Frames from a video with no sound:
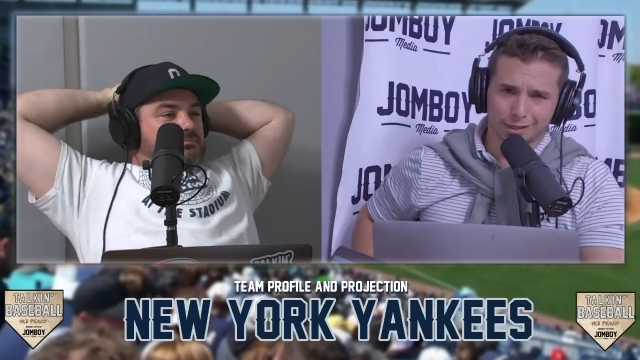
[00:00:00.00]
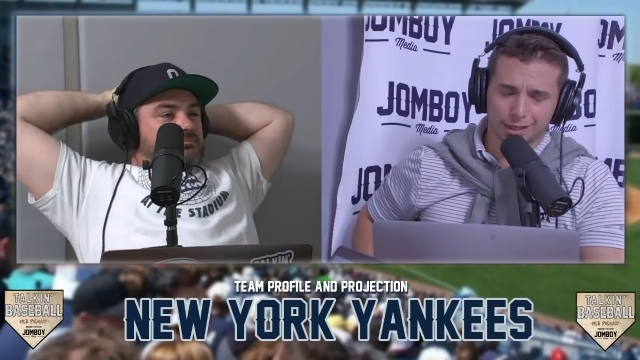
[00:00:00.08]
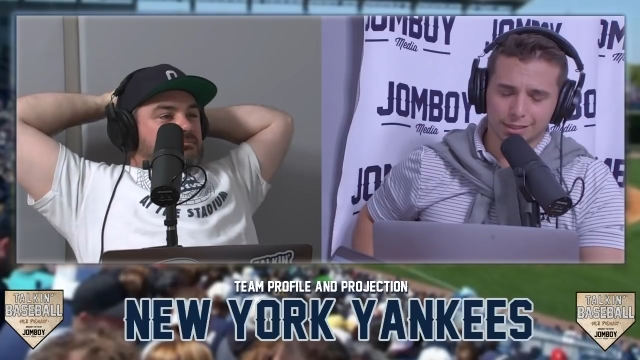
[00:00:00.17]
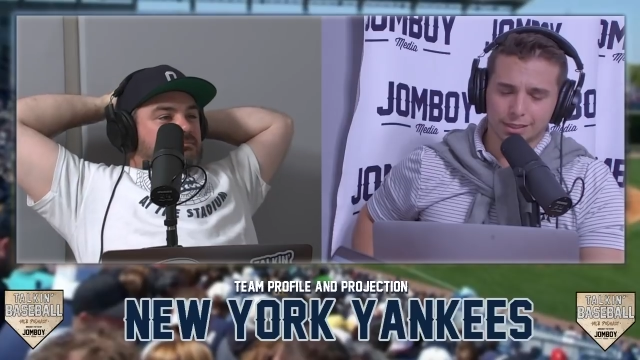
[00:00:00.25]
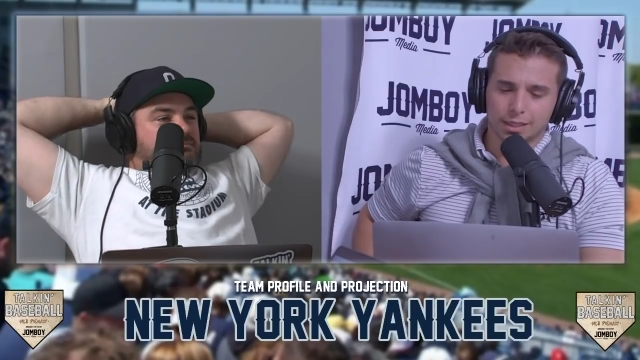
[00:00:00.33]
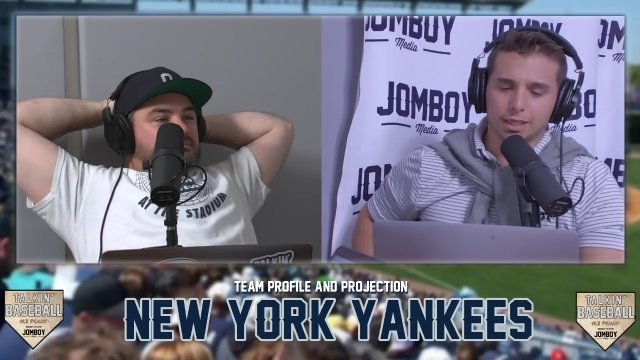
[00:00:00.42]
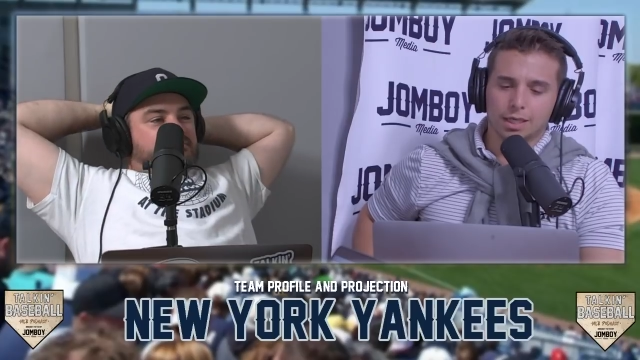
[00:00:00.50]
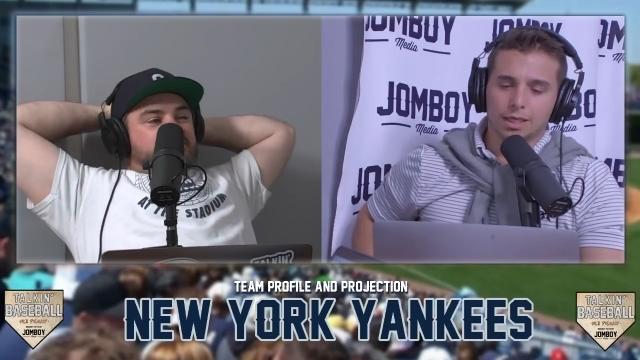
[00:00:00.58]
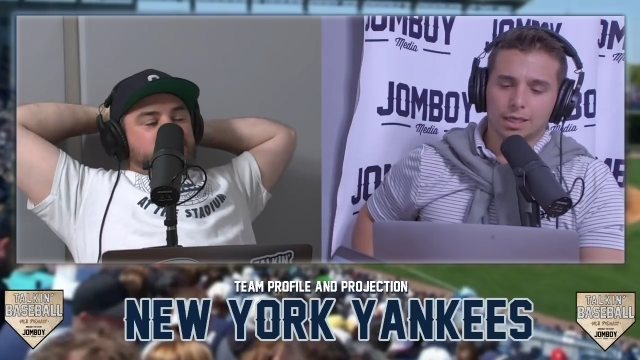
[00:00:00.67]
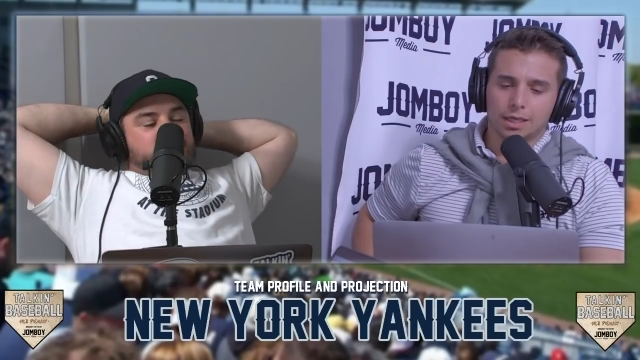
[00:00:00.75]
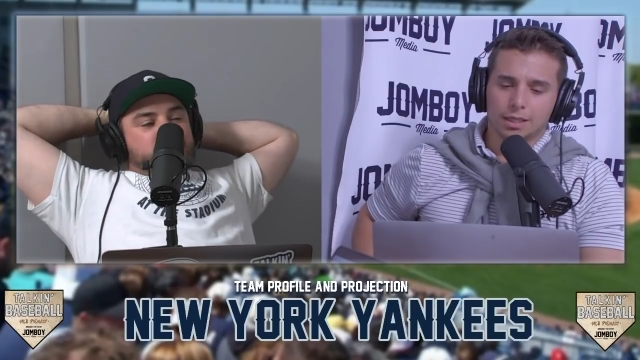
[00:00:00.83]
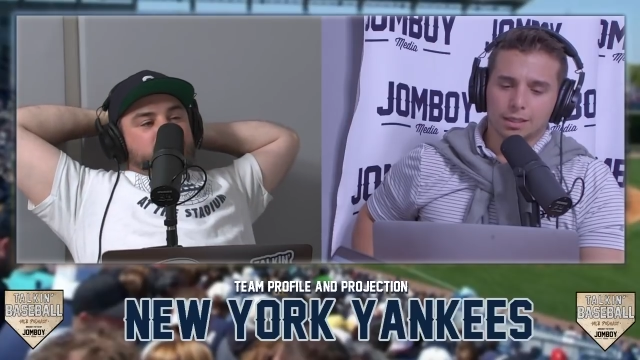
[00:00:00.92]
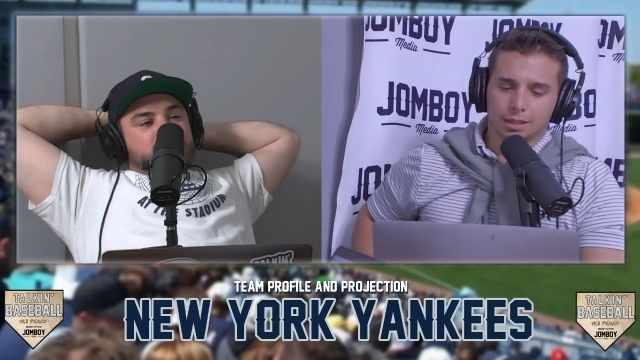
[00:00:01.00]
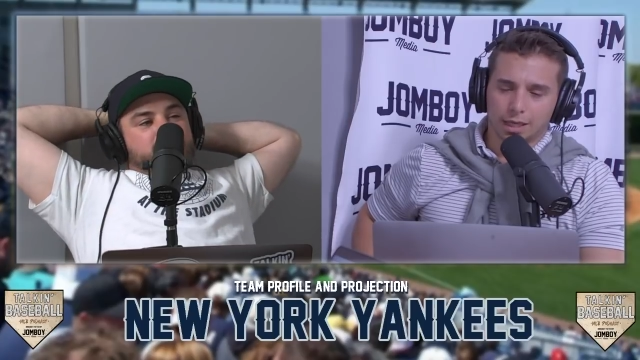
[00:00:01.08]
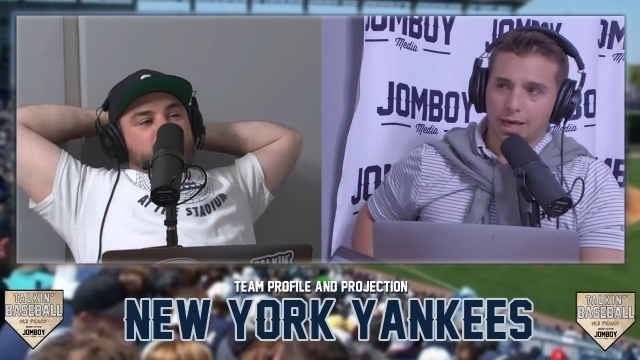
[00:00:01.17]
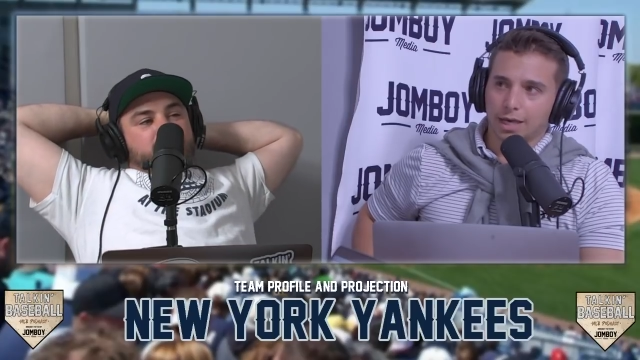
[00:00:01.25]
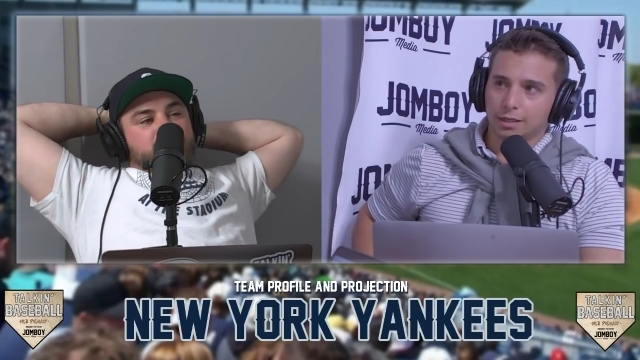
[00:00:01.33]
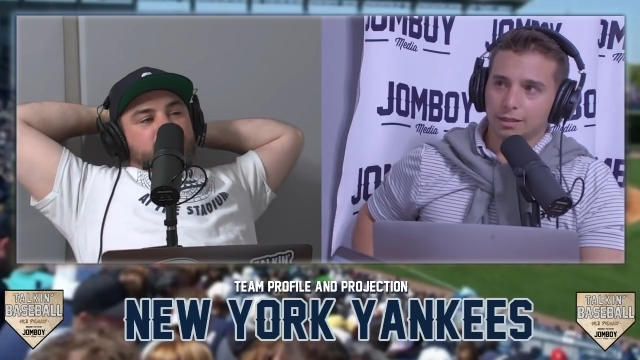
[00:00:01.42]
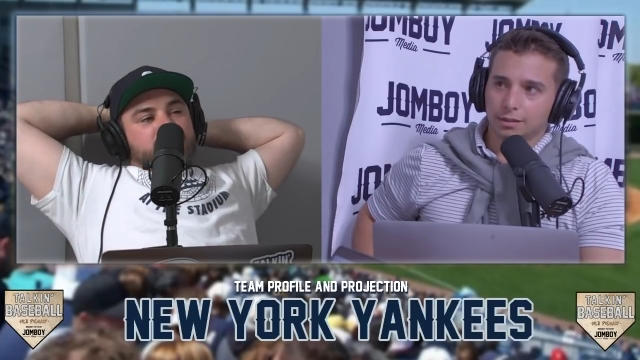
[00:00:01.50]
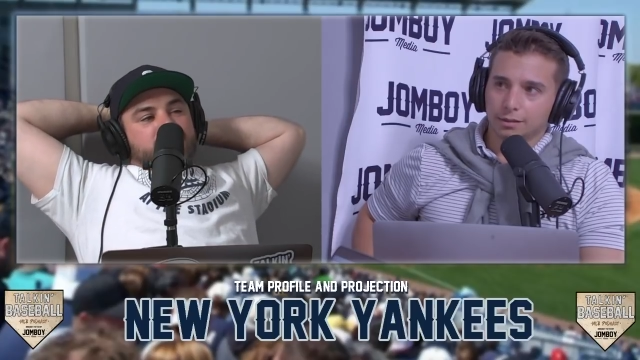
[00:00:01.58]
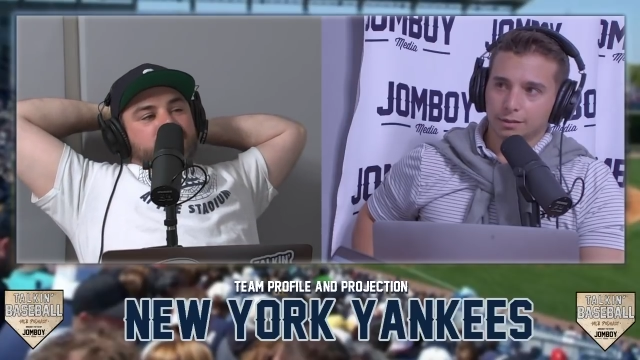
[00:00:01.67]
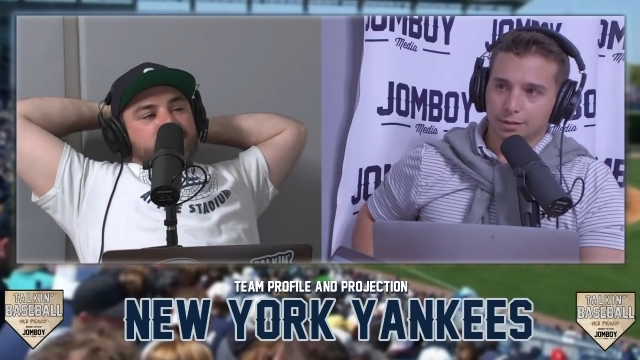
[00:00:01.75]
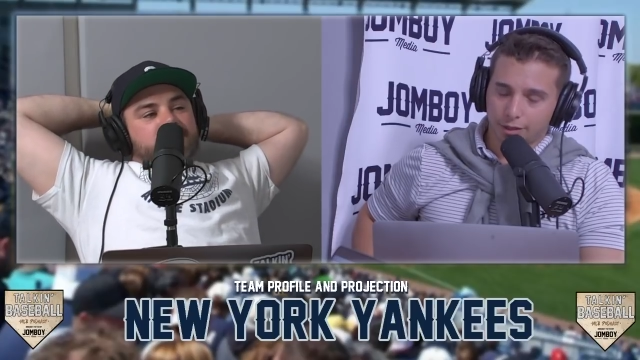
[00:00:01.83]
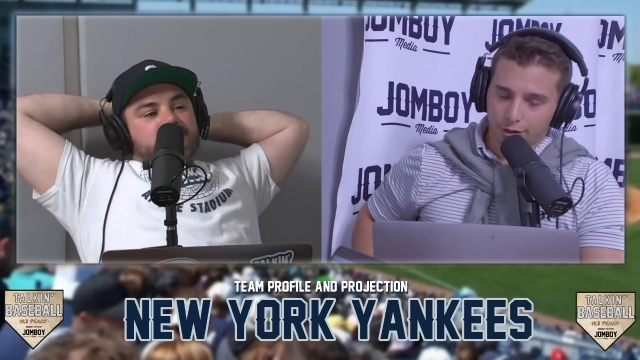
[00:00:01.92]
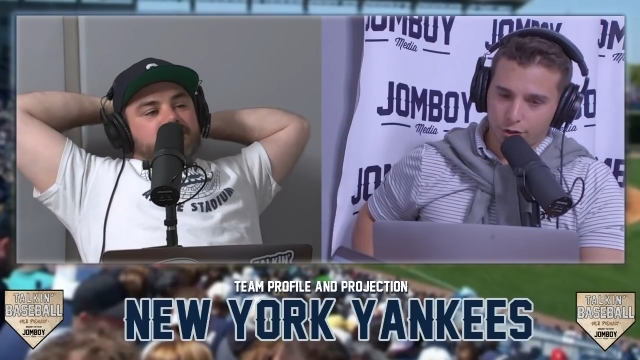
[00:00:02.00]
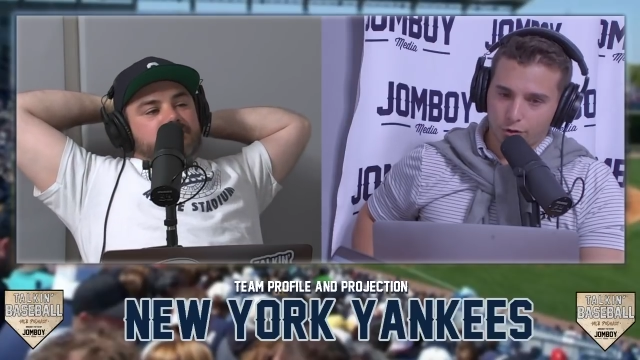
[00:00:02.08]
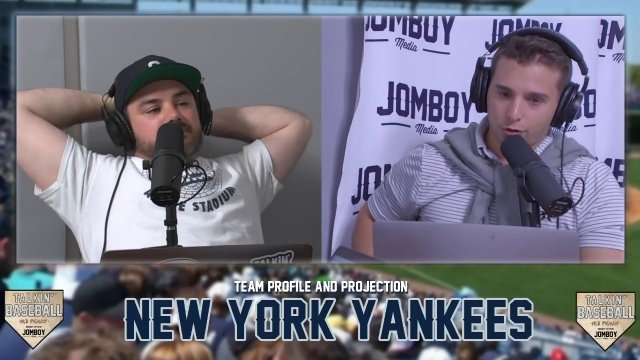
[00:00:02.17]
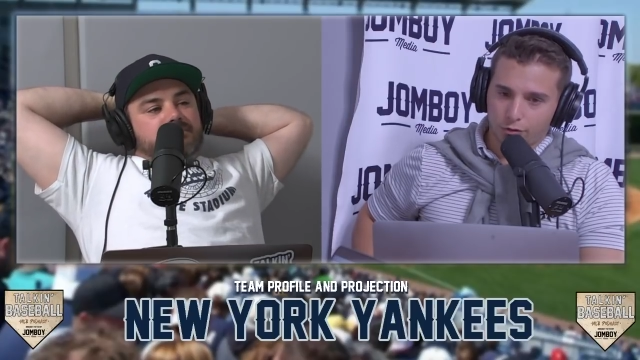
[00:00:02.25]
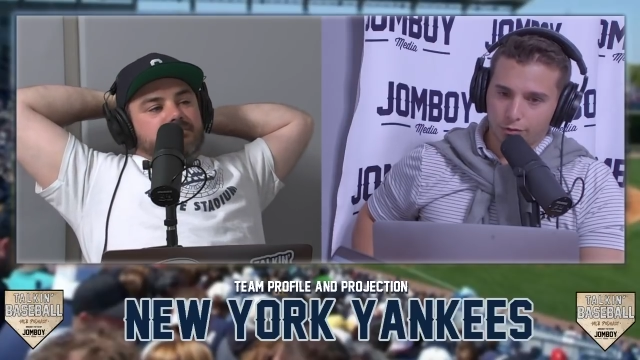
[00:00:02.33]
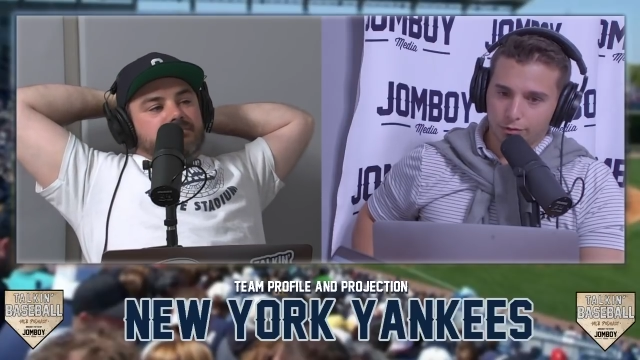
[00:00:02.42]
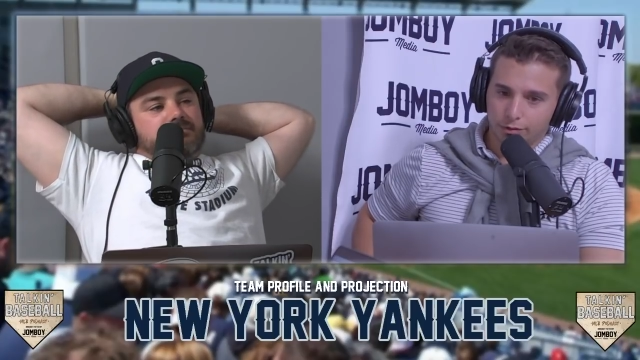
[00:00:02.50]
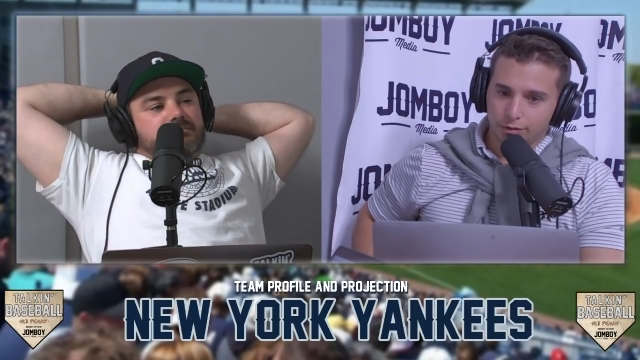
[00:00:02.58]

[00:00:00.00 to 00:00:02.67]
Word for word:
Speaker 1: guys. They added Garrett Cole,